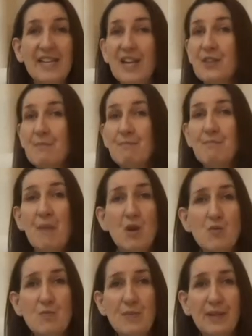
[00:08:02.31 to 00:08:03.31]
the
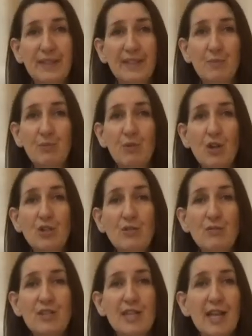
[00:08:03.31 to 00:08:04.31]
moment the prodigal
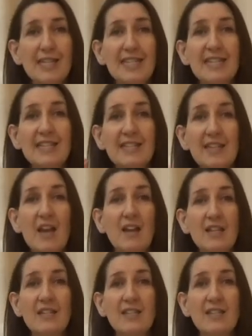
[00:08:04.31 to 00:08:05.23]
son decides